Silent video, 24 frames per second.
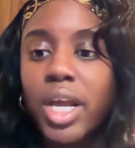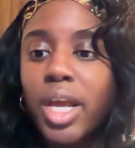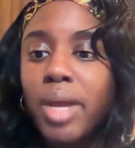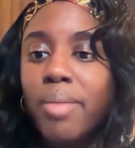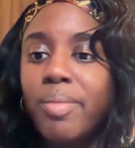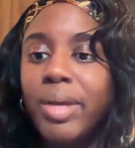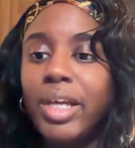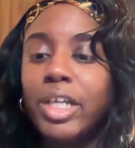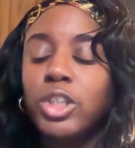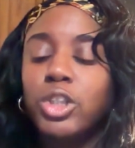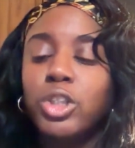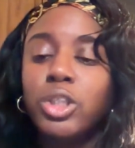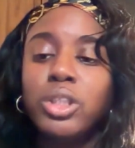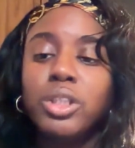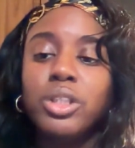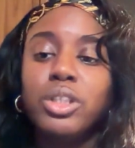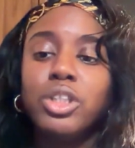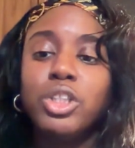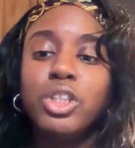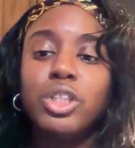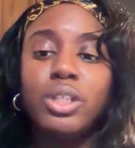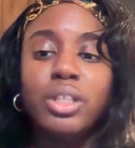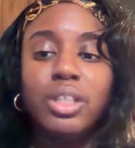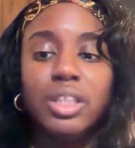make sure
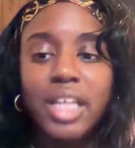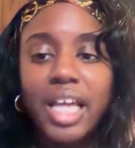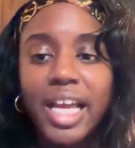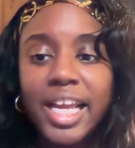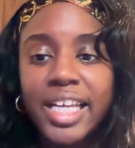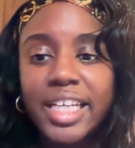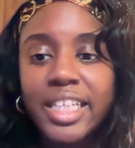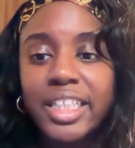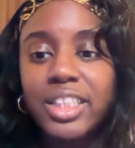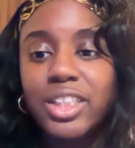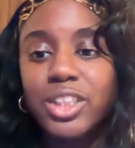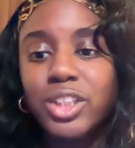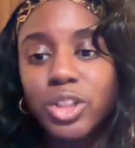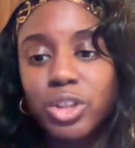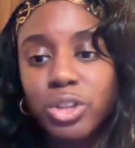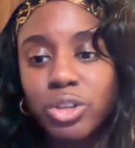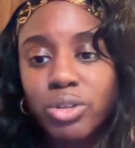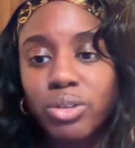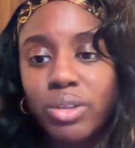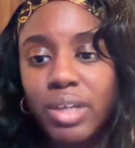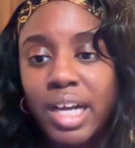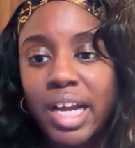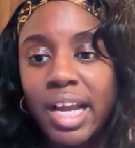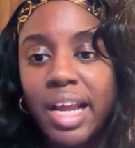to like,
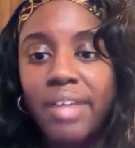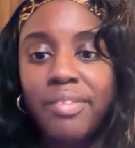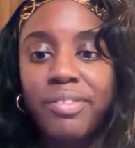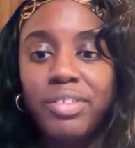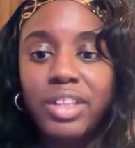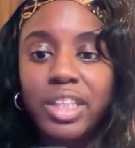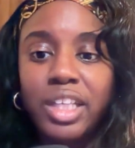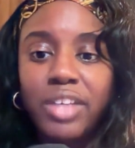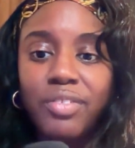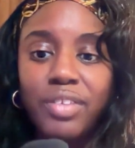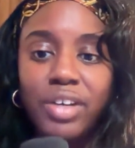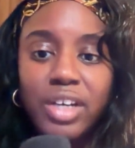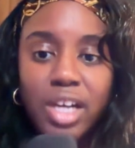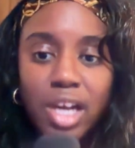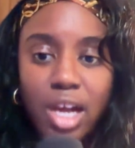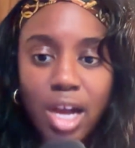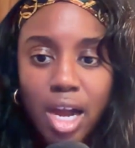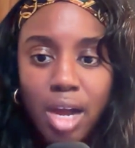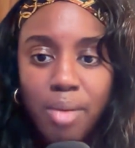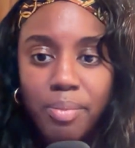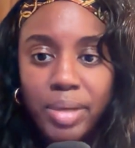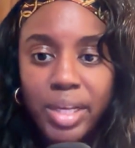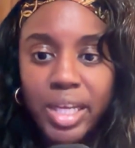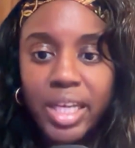subscribe, leave a
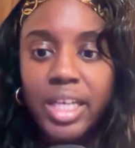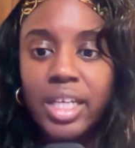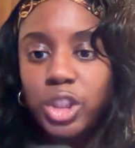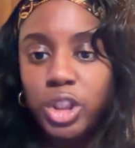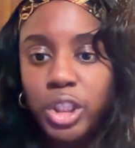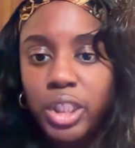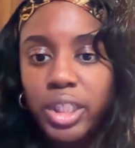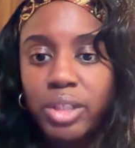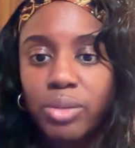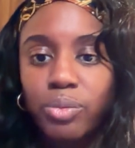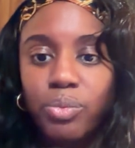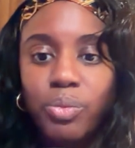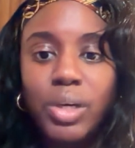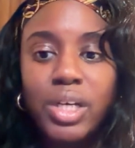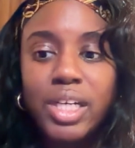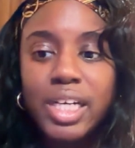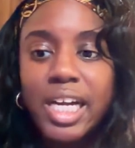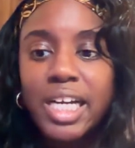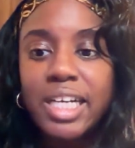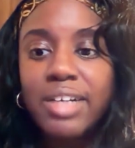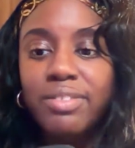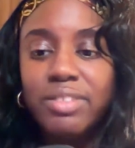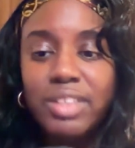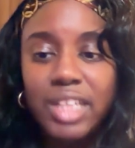comment, sharing what
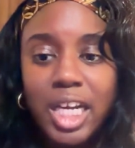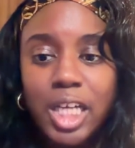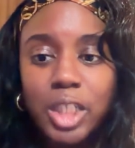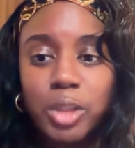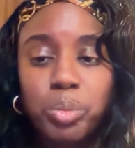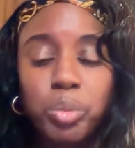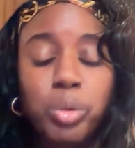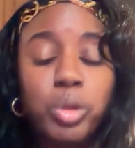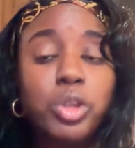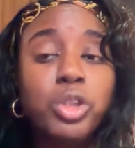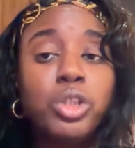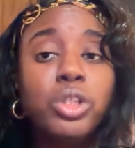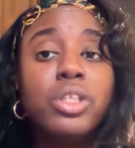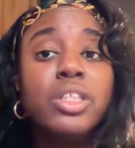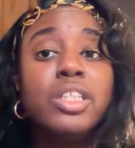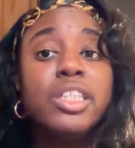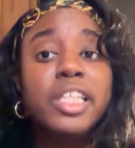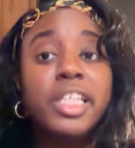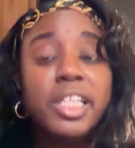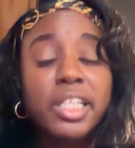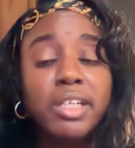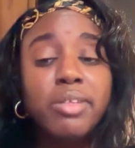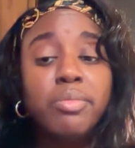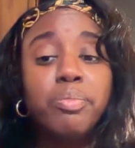kind of dashboard you're
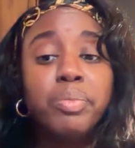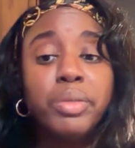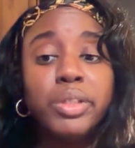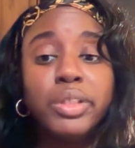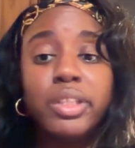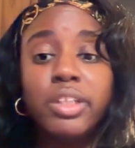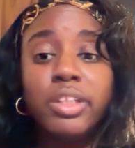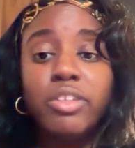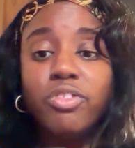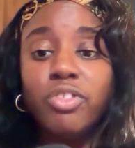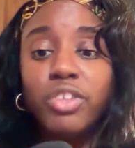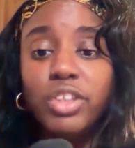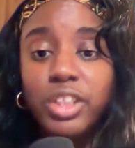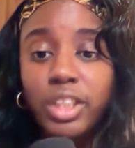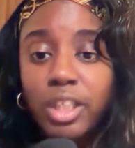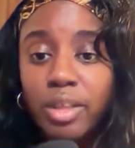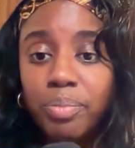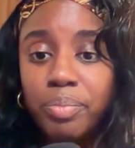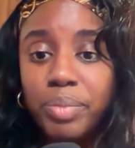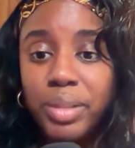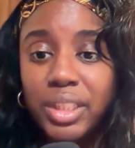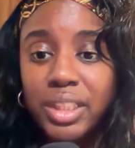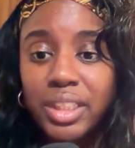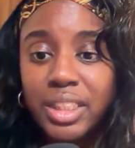thinking of building for your
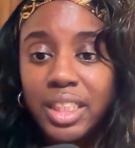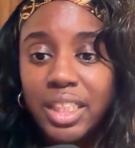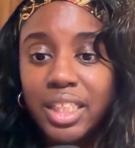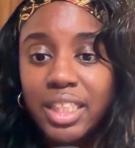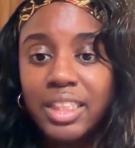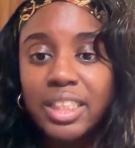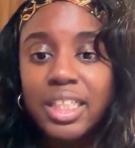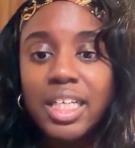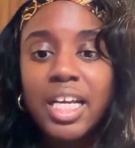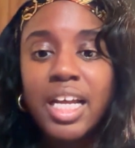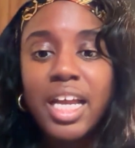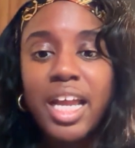business.